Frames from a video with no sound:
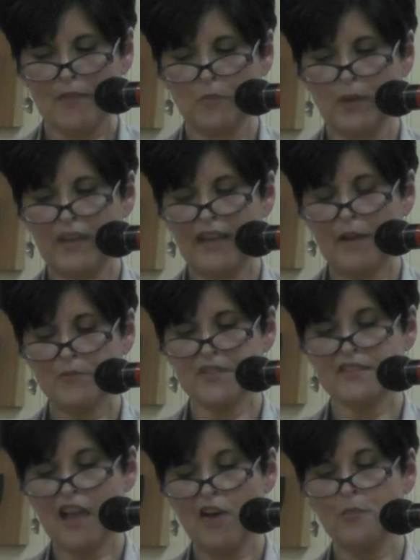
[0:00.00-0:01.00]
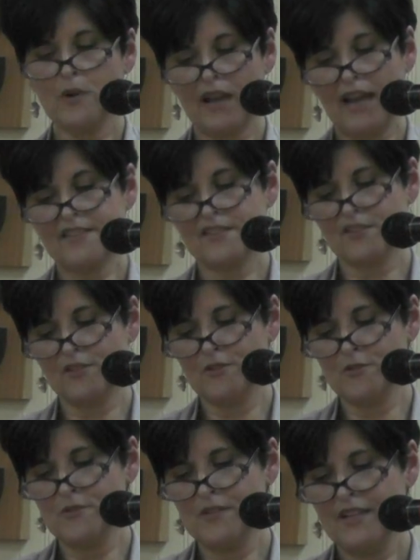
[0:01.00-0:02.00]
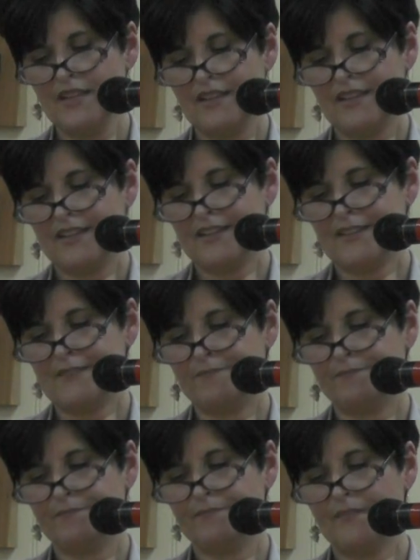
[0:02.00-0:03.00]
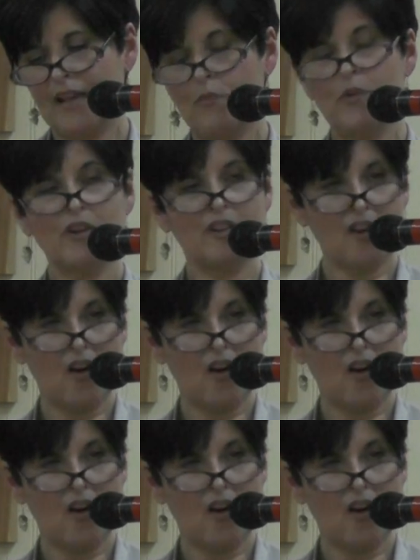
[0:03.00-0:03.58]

When I was a sophomore in high school, I wanted a